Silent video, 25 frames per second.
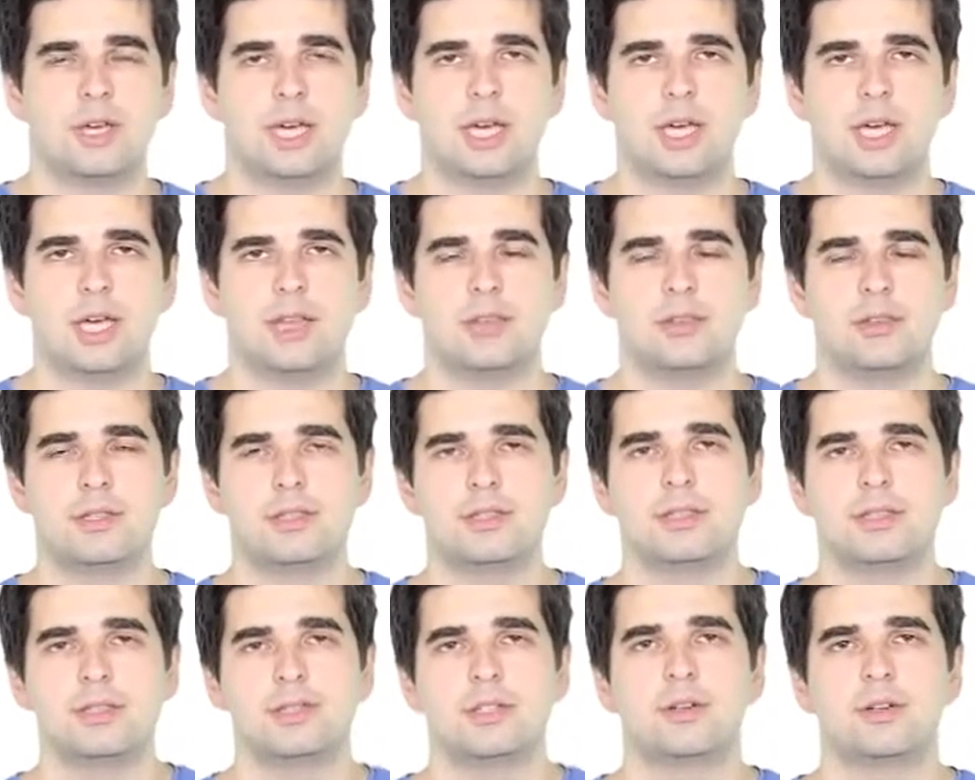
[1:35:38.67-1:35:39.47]
And
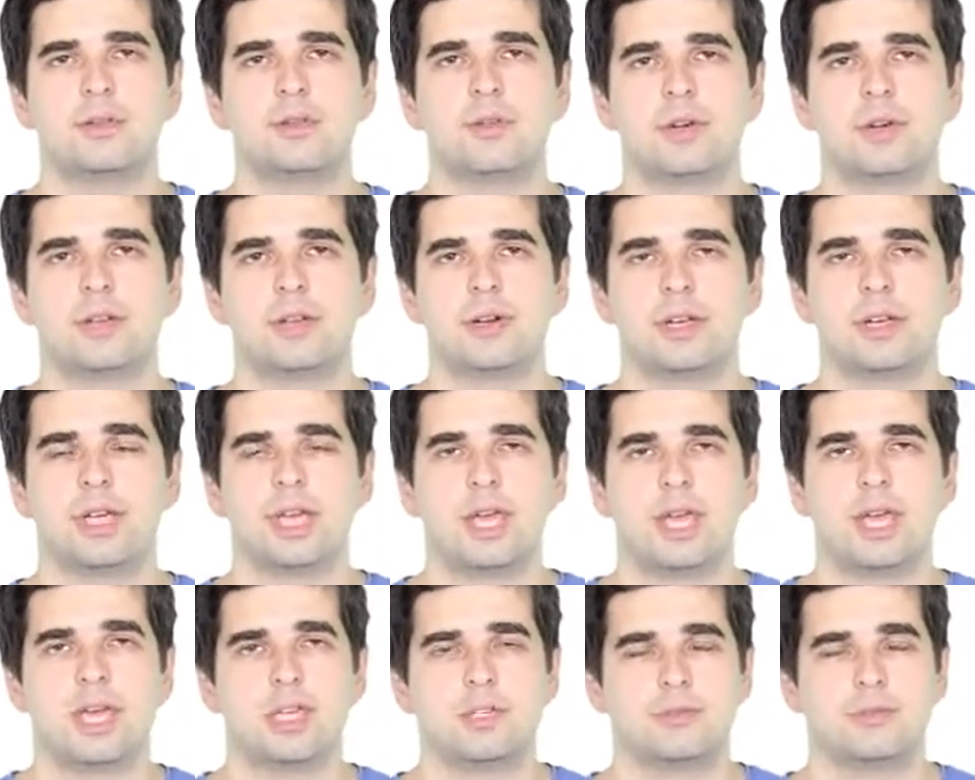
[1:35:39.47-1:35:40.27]
this is a corner
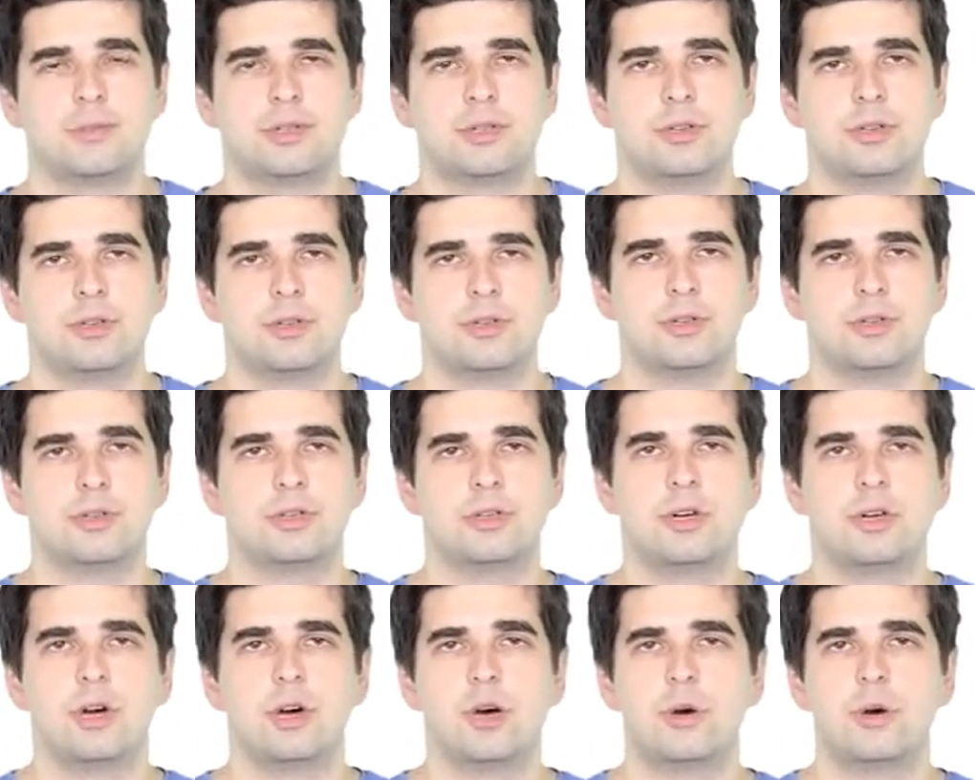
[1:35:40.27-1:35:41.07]
case when you
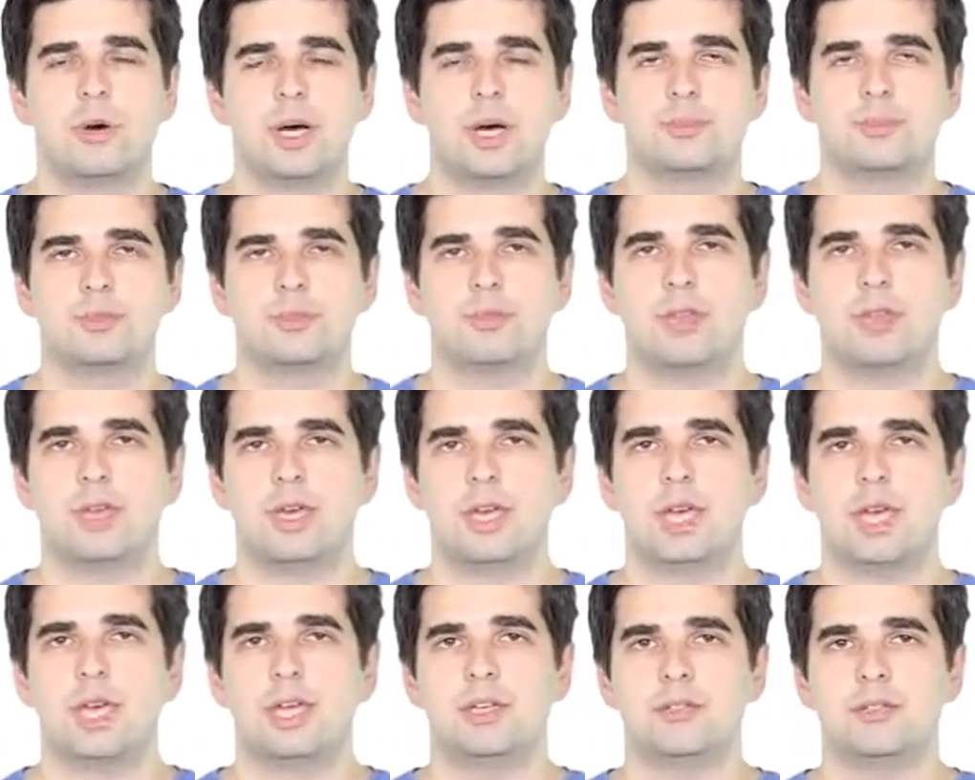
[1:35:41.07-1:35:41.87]
go up to
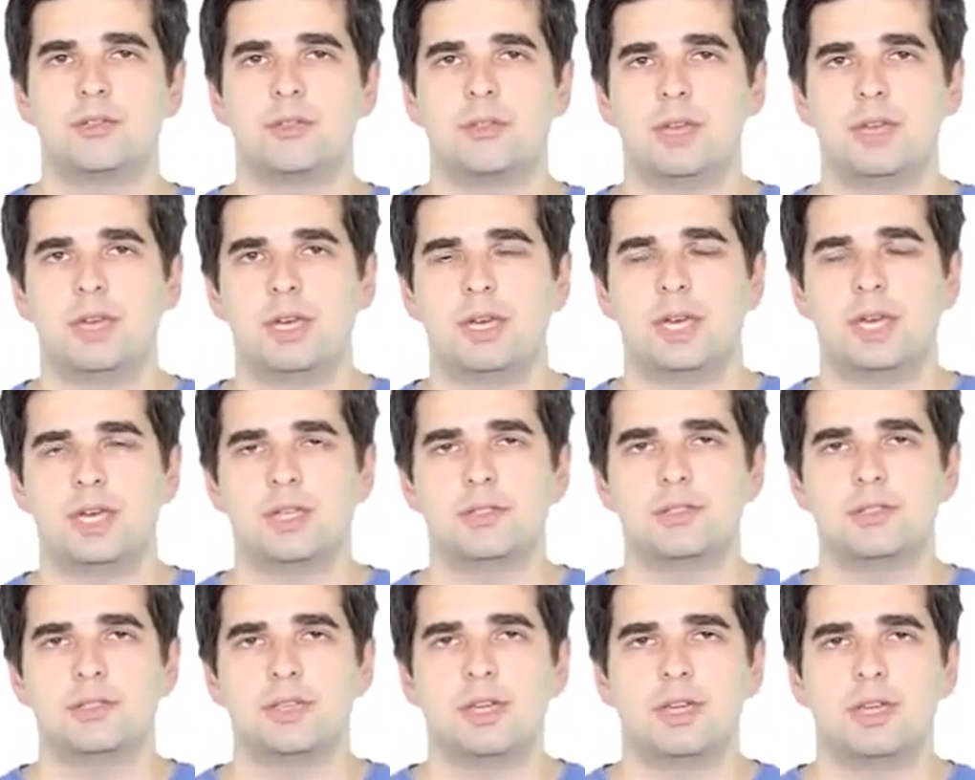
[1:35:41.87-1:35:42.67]
the end of the S,